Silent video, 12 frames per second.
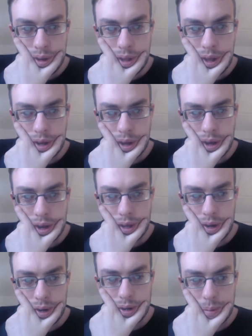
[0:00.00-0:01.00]
That kind
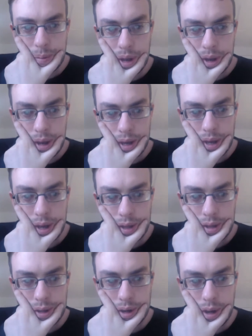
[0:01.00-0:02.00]
of looks a bit like it.
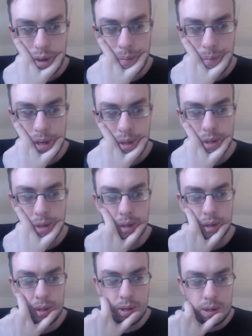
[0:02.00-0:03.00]
It's gone on
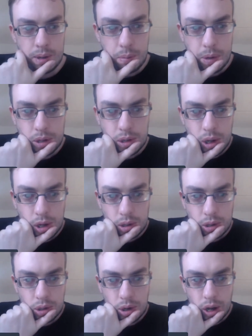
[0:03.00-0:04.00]
bids, but it's not
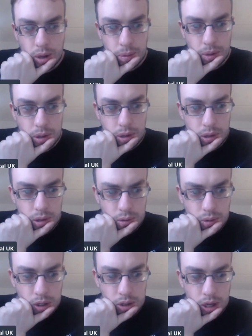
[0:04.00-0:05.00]
striped.
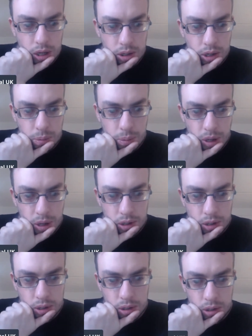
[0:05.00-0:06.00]
Well, it says it is, but it
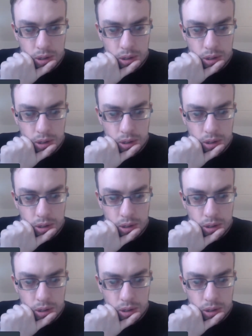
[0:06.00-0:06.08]
isn't.